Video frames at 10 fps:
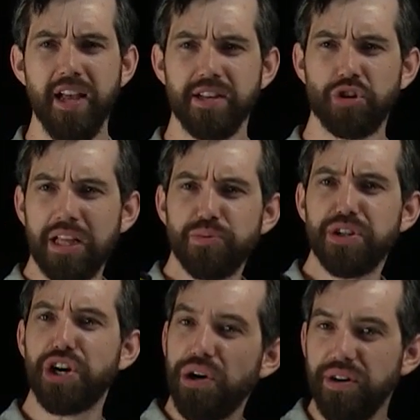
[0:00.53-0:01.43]
So let's
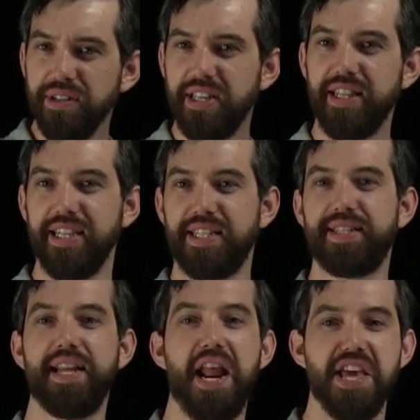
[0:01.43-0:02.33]
return to this
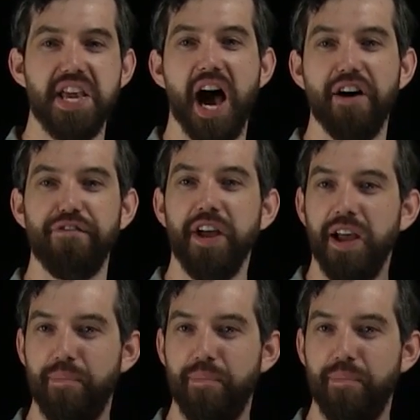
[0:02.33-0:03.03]
study of